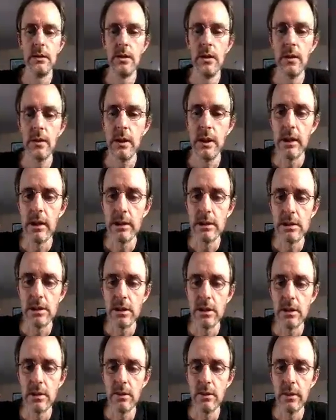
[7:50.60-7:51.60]
Okay,
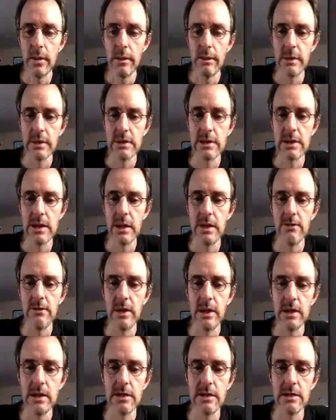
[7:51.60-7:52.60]
so I'm going to save
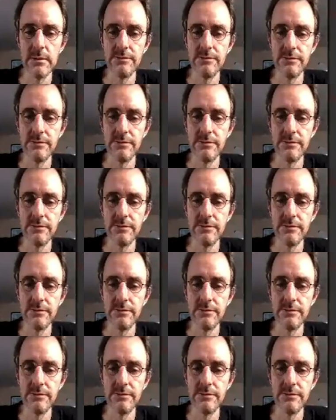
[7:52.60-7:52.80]
that.